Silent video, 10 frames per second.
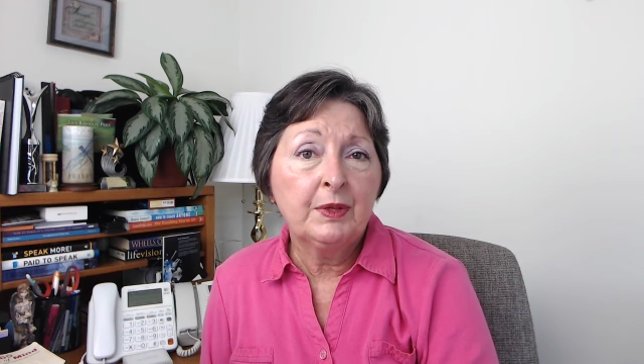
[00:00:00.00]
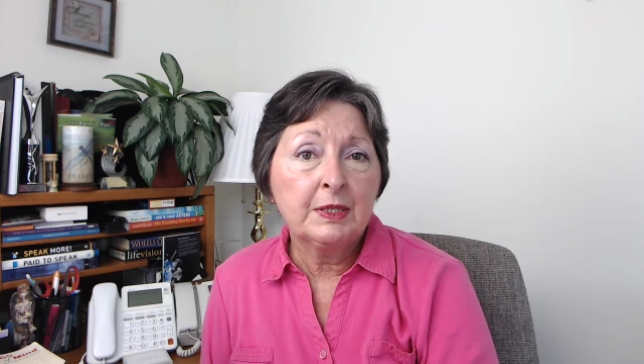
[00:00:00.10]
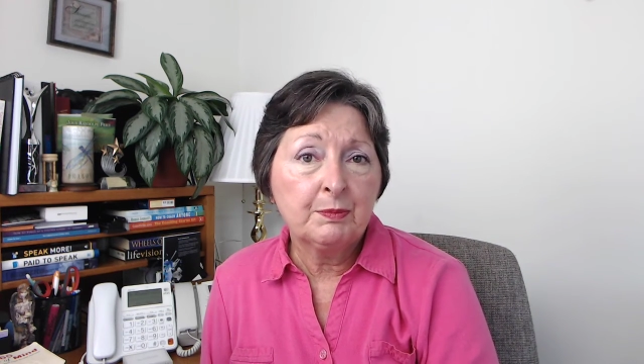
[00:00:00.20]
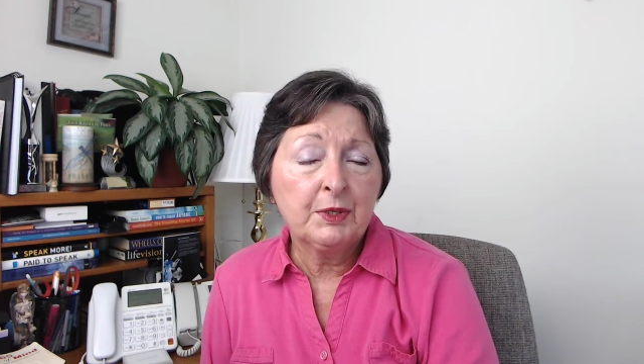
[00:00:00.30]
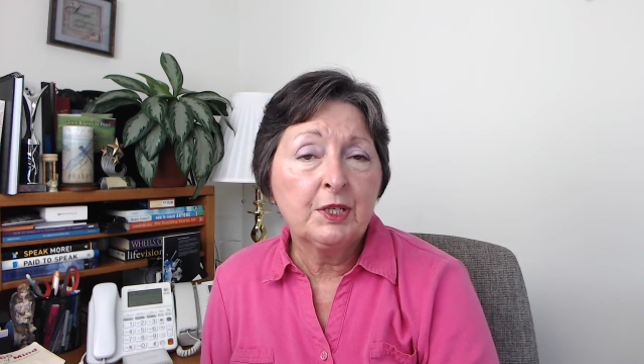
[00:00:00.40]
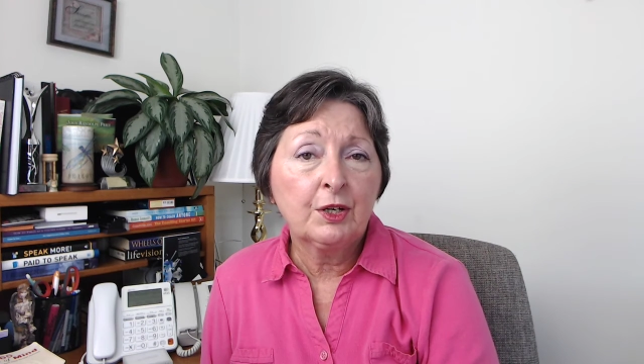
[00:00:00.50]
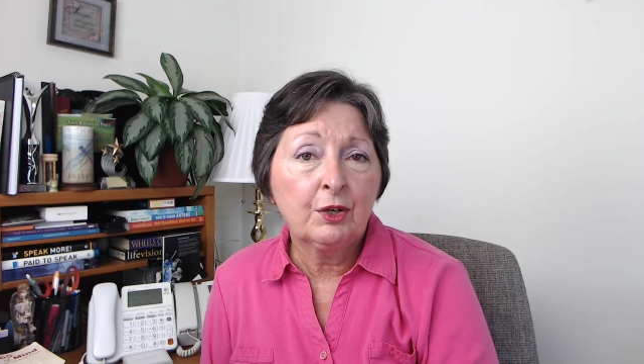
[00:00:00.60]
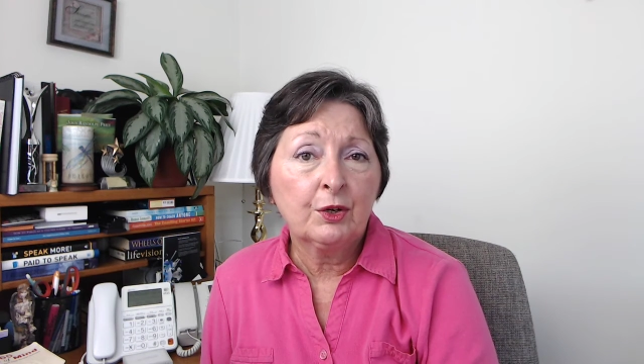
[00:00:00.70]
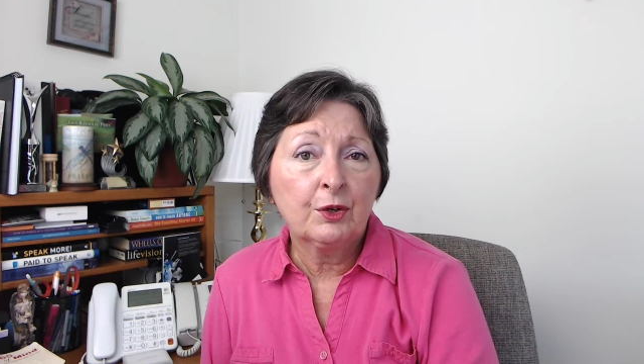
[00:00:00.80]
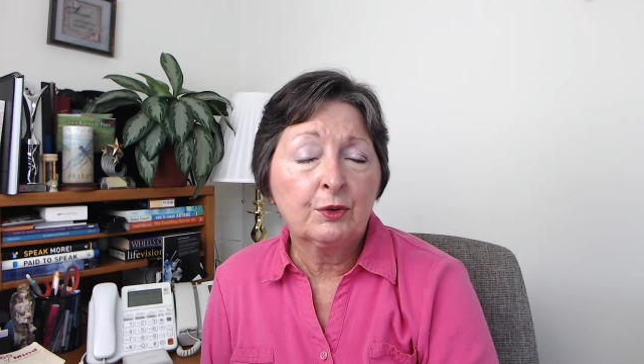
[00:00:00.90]
this
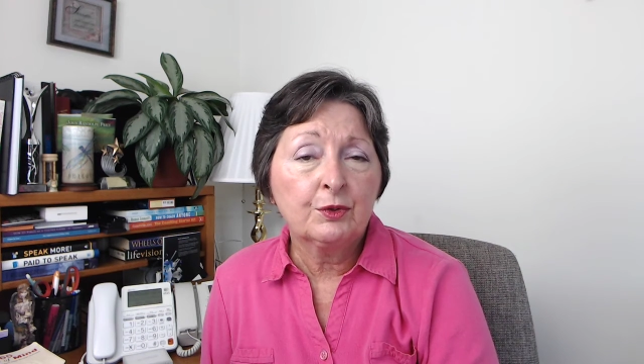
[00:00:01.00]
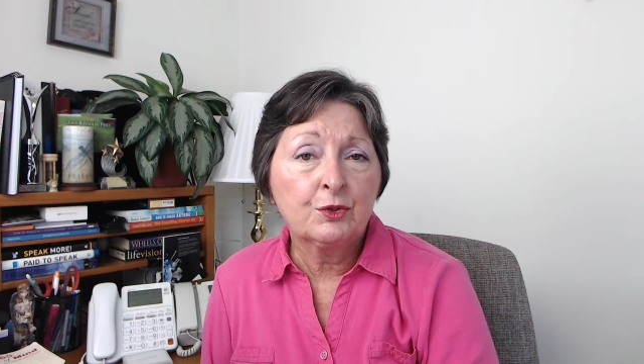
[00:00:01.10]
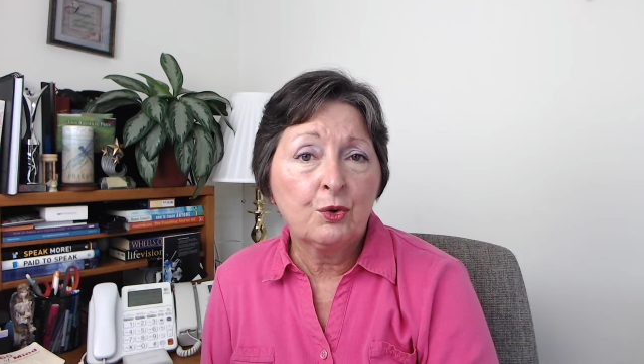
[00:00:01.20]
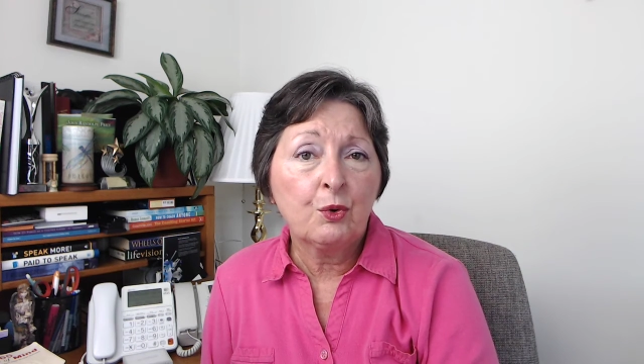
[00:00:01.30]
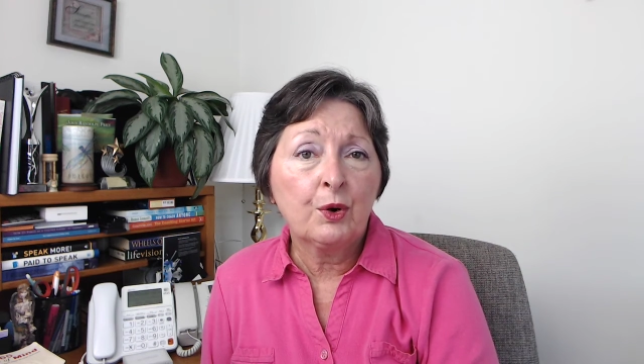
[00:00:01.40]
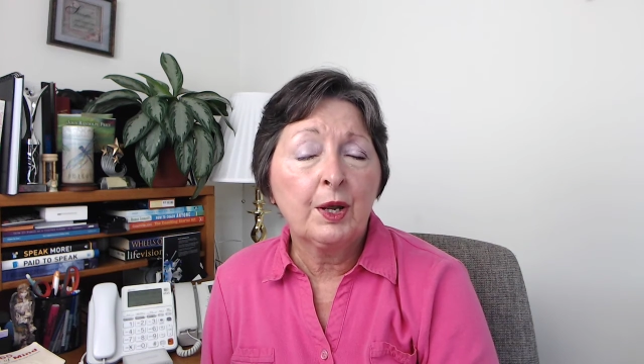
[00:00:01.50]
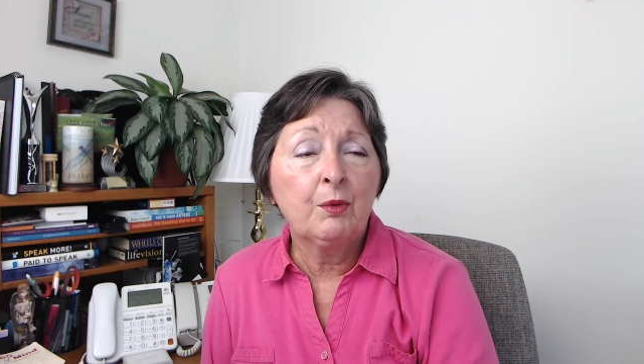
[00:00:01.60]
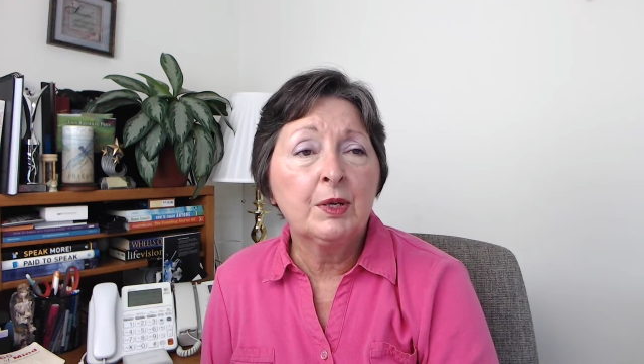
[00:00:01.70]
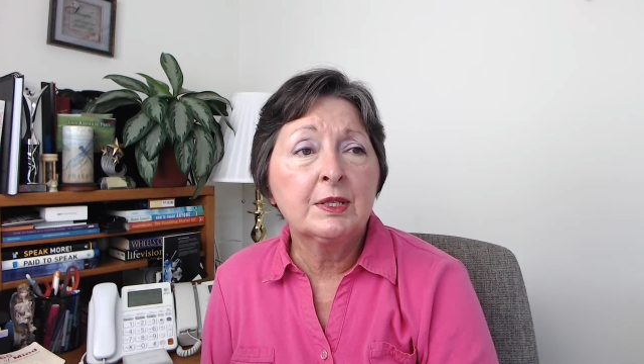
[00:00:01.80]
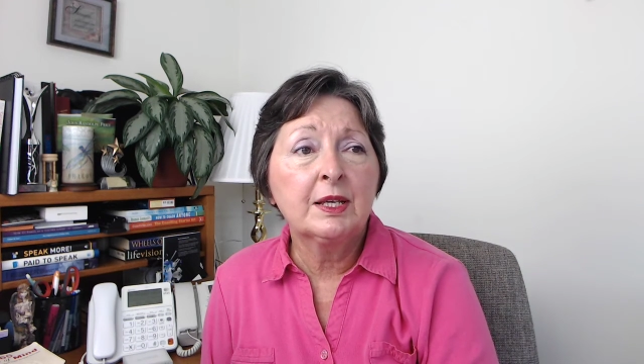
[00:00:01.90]
particular story
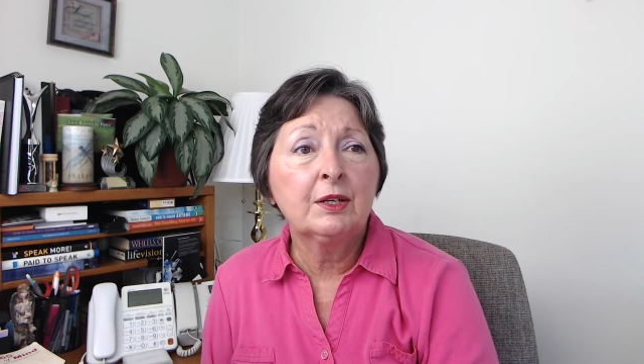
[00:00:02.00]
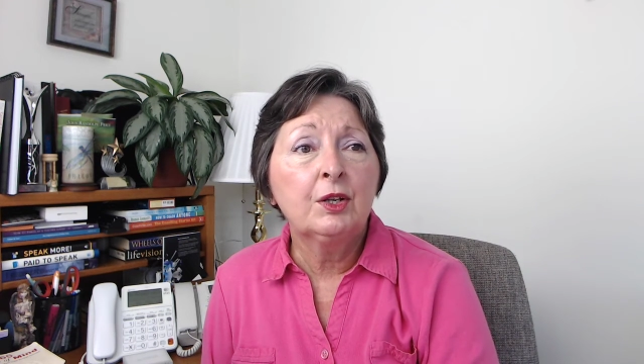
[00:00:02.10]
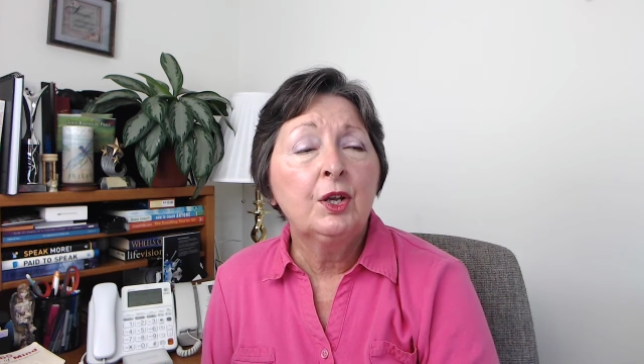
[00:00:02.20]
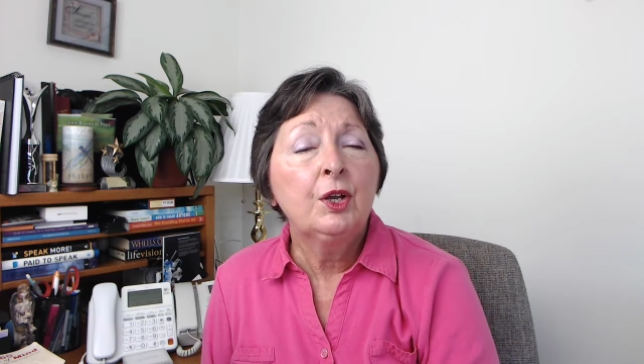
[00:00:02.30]
was that